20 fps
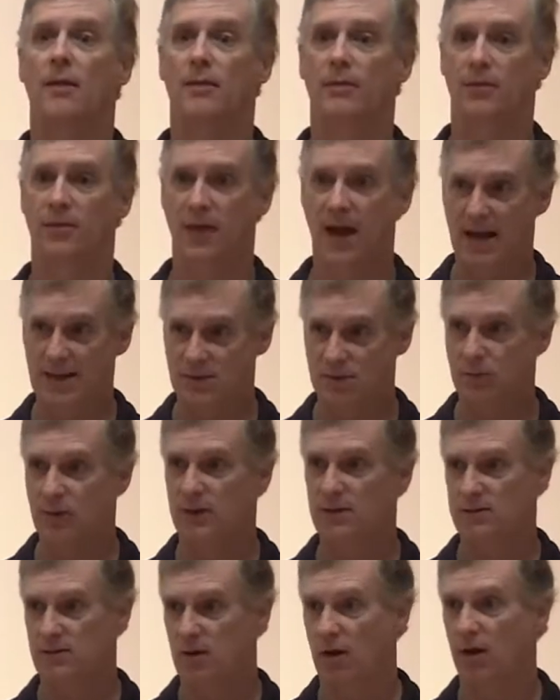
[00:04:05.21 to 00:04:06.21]
that's what
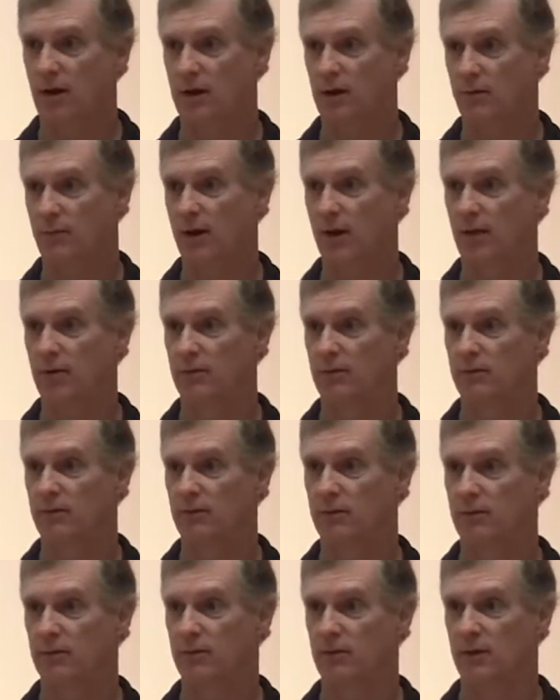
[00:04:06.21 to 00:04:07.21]
he's talking about.
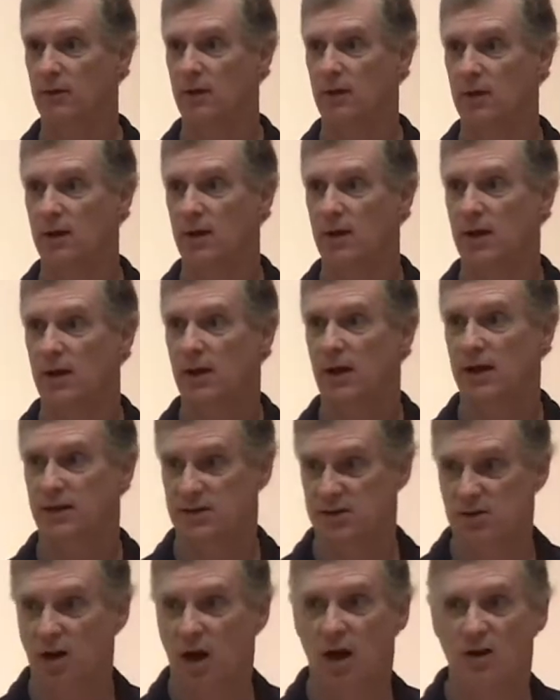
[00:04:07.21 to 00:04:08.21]

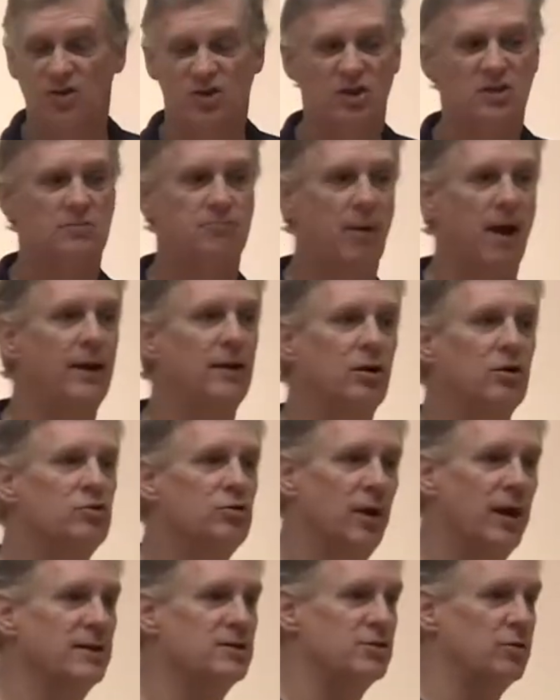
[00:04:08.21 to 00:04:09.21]
It's not just minor
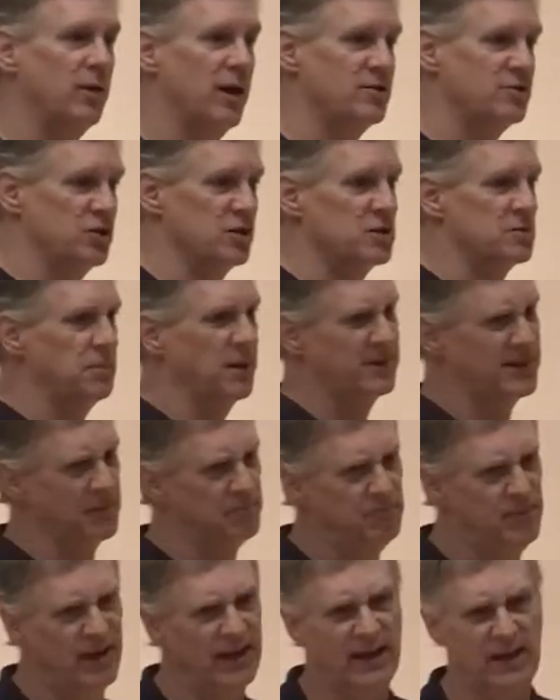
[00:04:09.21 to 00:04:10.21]
transgressions, but the
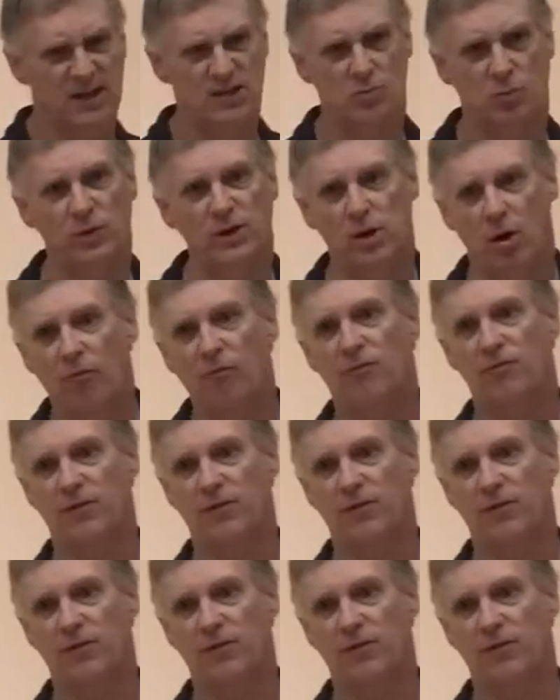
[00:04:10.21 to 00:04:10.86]
biggies, we don't